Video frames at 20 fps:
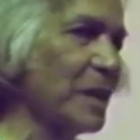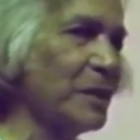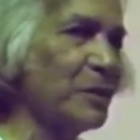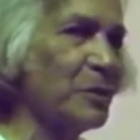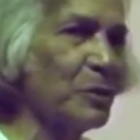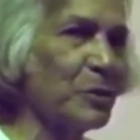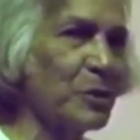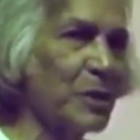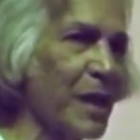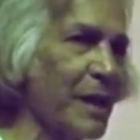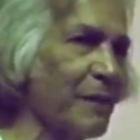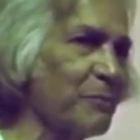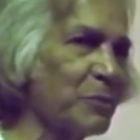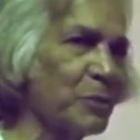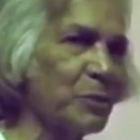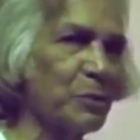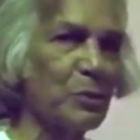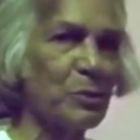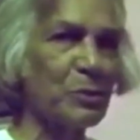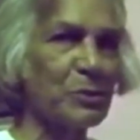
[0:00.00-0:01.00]
He said, I don't
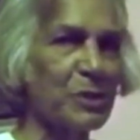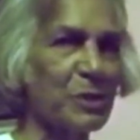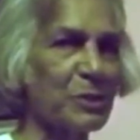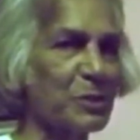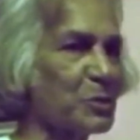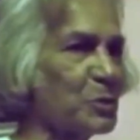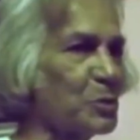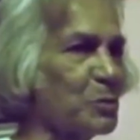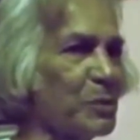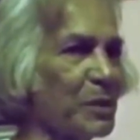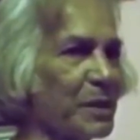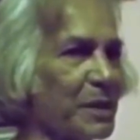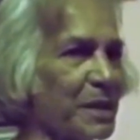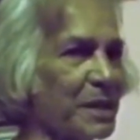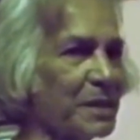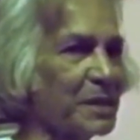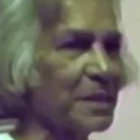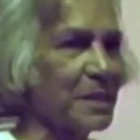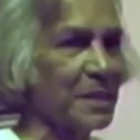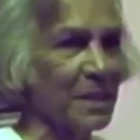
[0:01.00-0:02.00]
have to use this
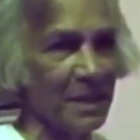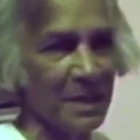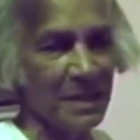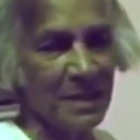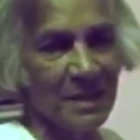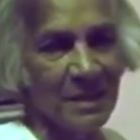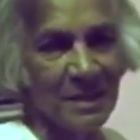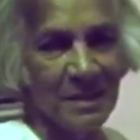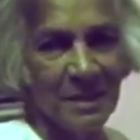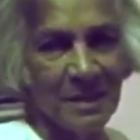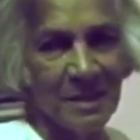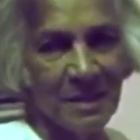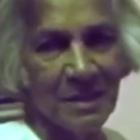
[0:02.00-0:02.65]
duplicate key.